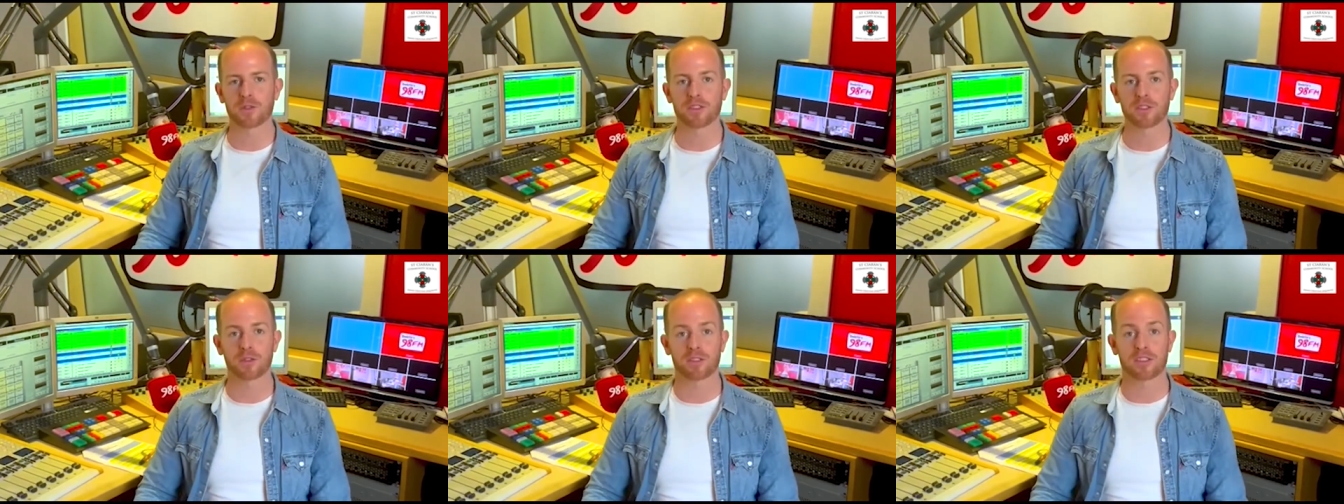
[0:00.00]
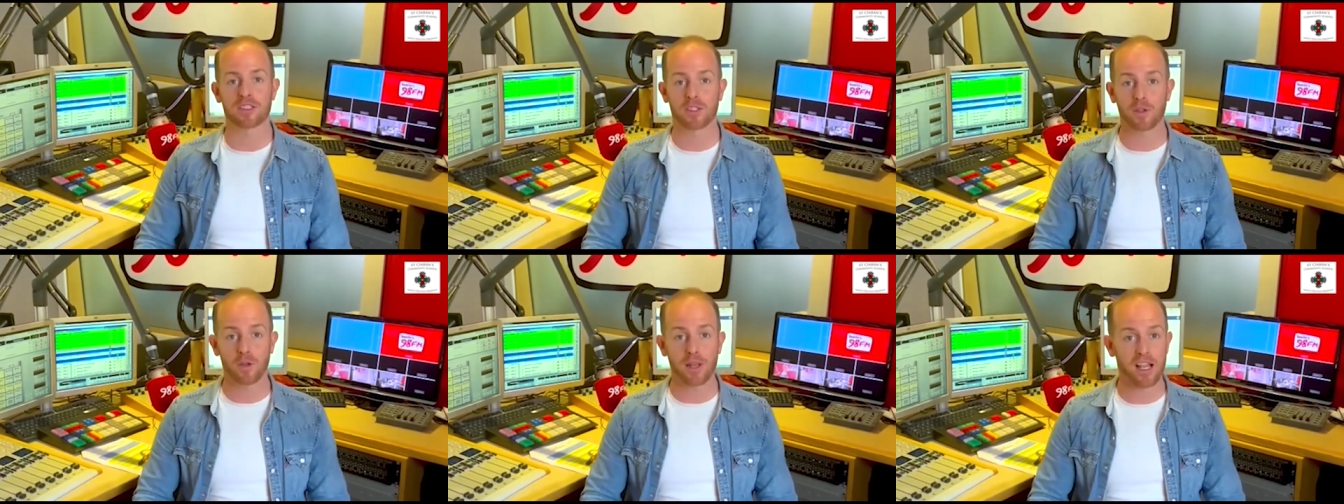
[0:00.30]
So
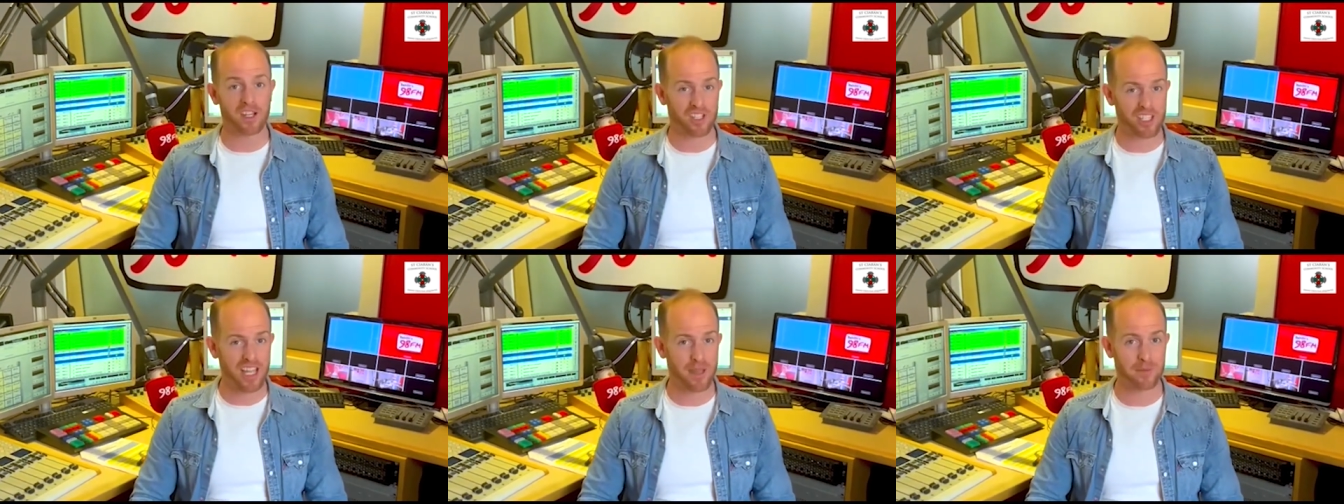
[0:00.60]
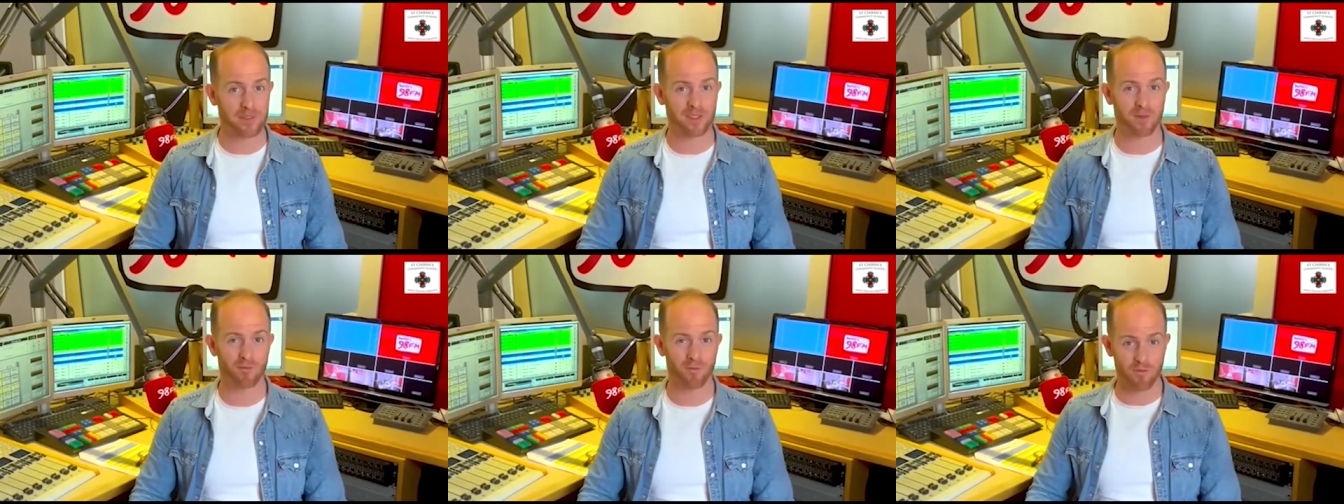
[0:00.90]
the school actually
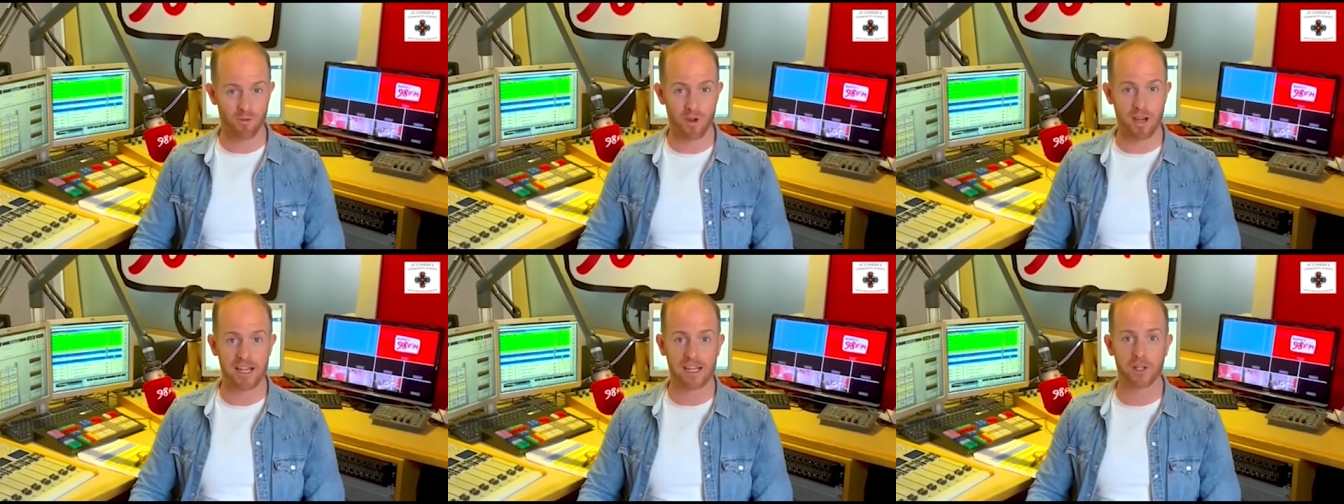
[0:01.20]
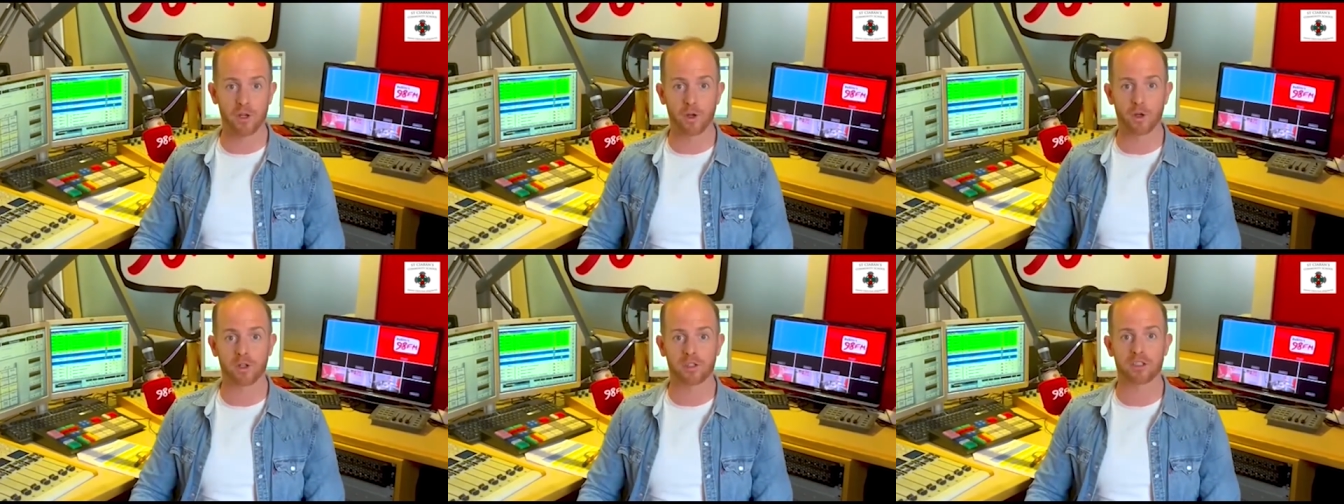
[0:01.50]
gave me some
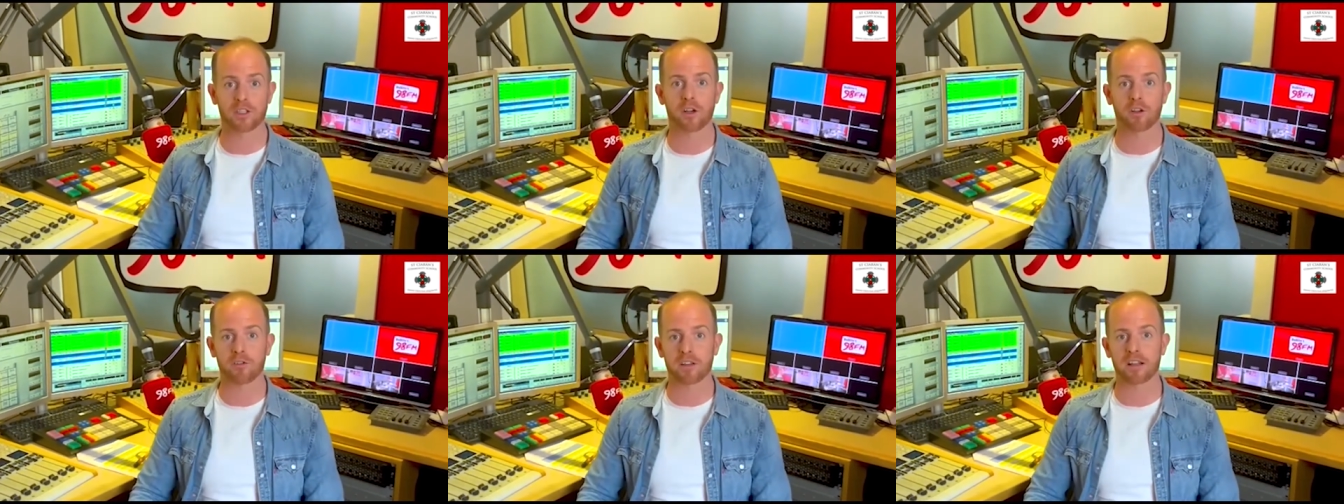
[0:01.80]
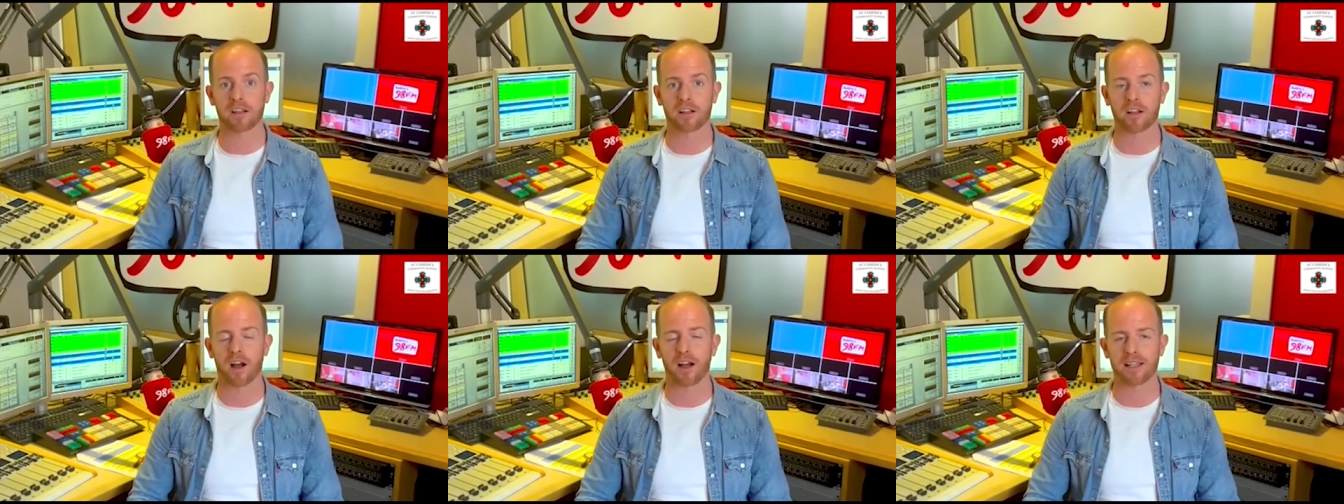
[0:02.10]
really good
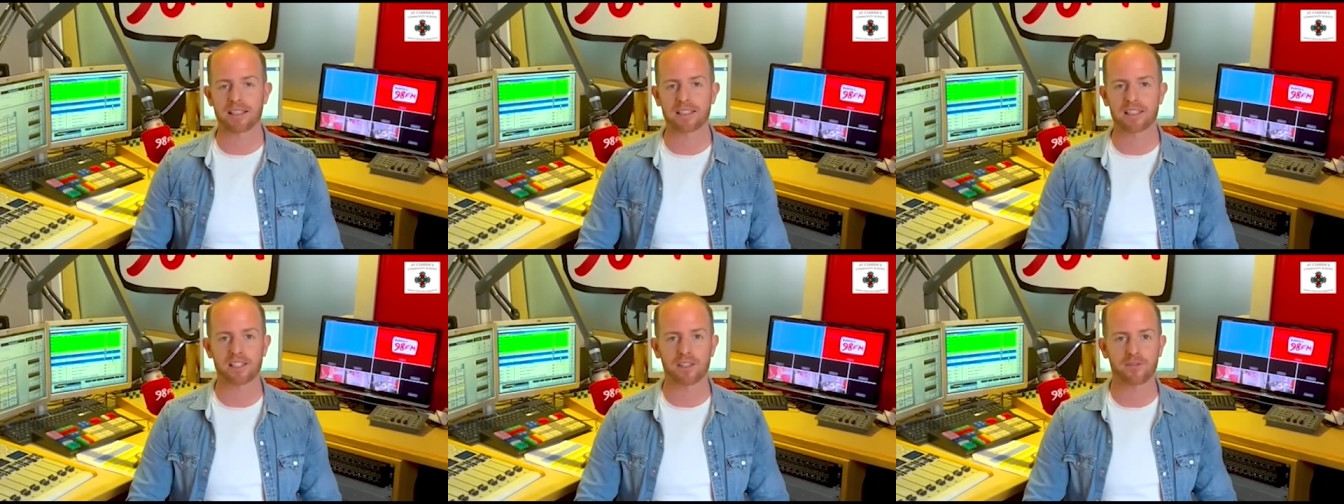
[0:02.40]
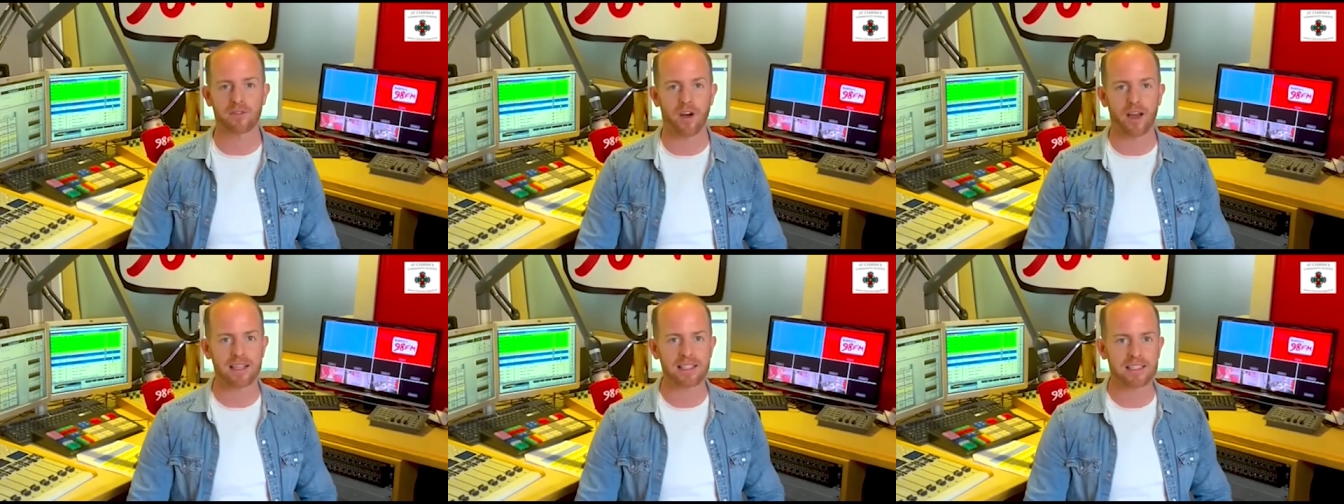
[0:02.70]
career guidance
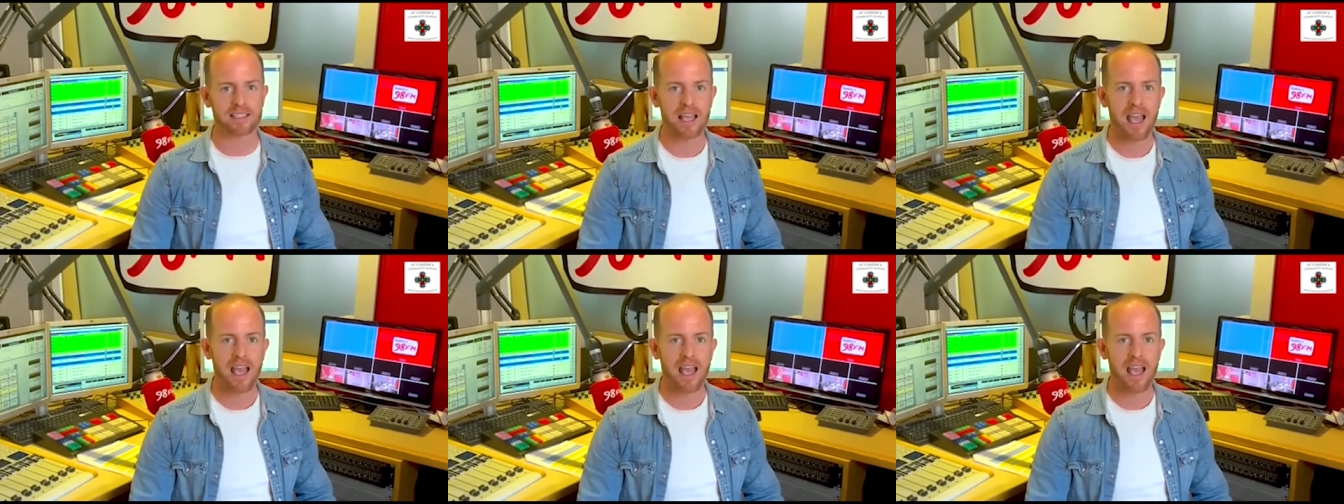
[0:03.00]
advice.